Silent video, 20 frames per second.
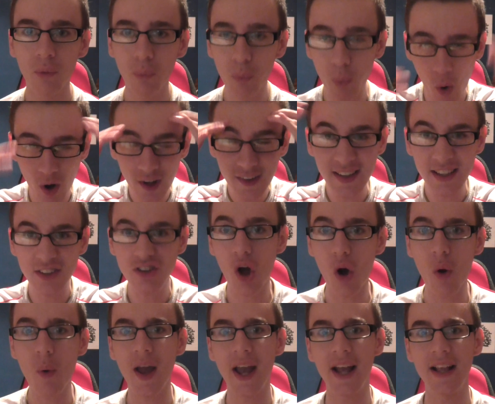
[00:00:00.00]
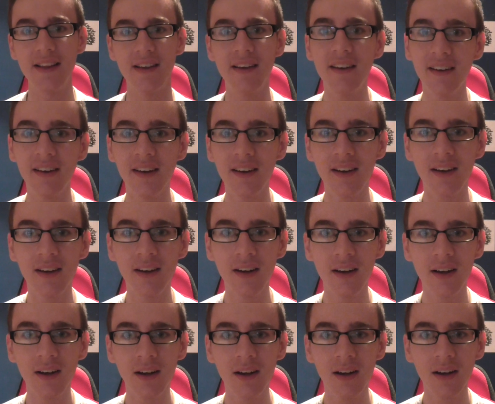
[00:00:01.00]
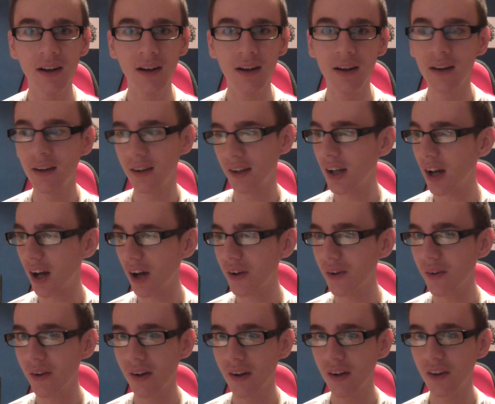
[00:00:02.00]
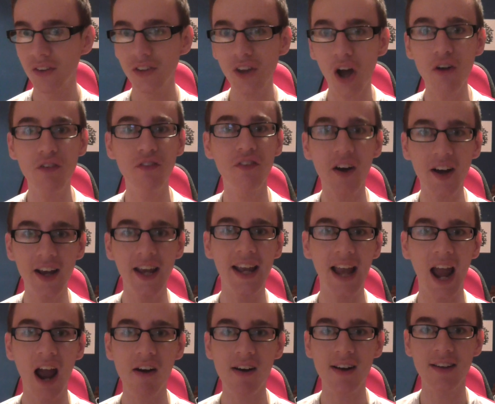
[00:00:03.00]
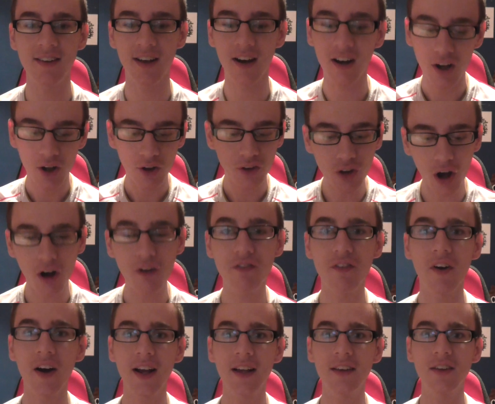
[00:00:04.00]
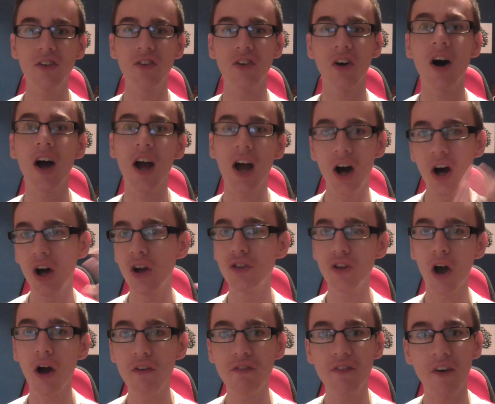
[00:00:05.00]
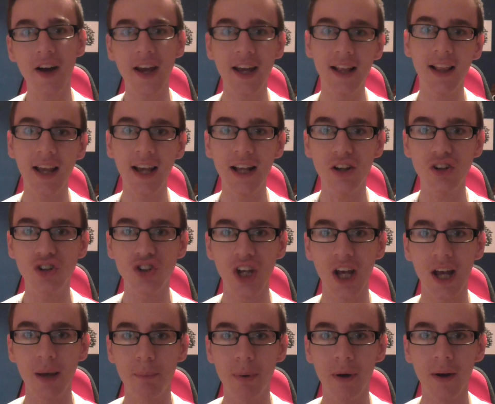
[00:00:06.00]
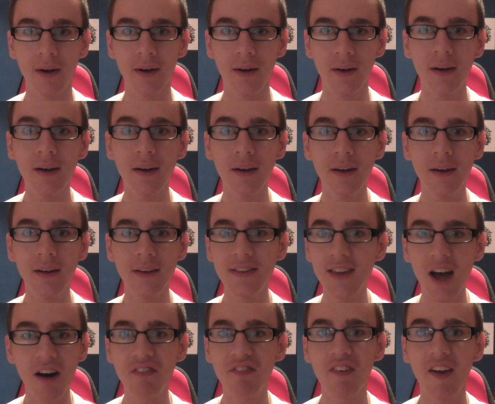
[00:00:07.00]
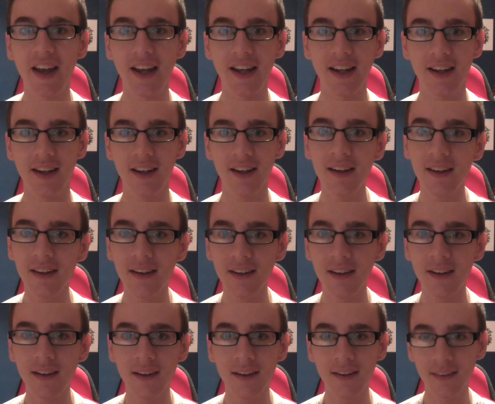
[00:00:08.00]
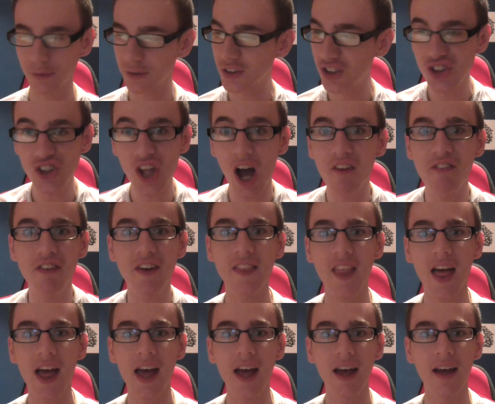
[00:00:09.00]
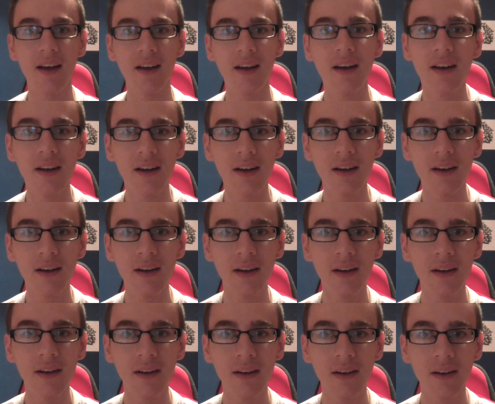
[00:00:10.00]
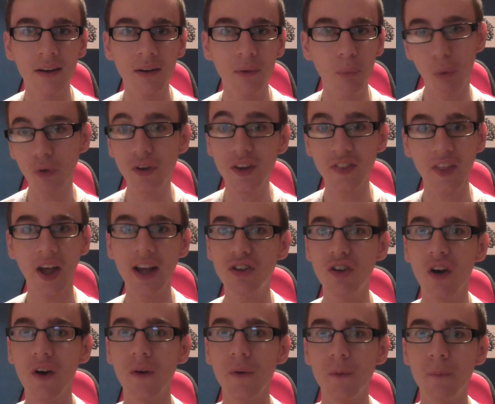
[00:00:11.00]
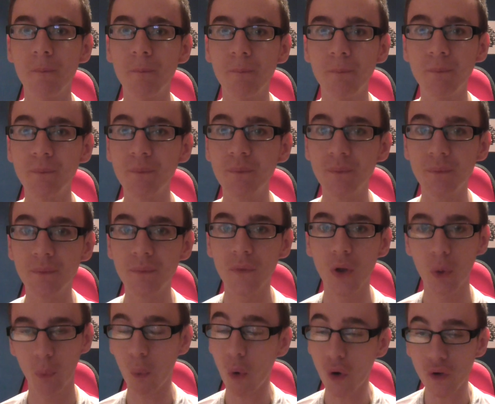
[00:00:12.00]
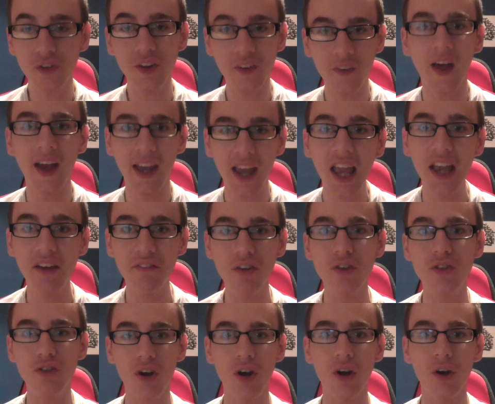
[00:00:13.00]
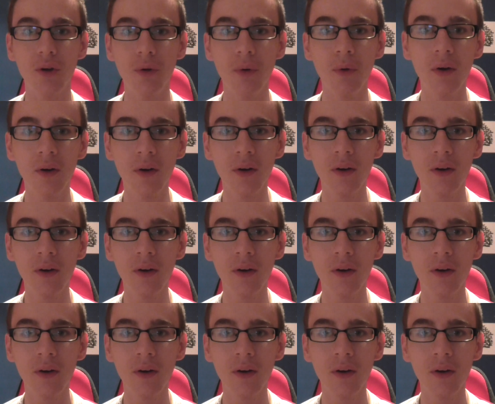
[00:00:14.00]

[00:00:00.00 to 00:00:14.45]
What is he doing? You know, no fucking character, no fucking desire, no fucking leadership. Nothing. There was nothing there. What did they do? What did they even do?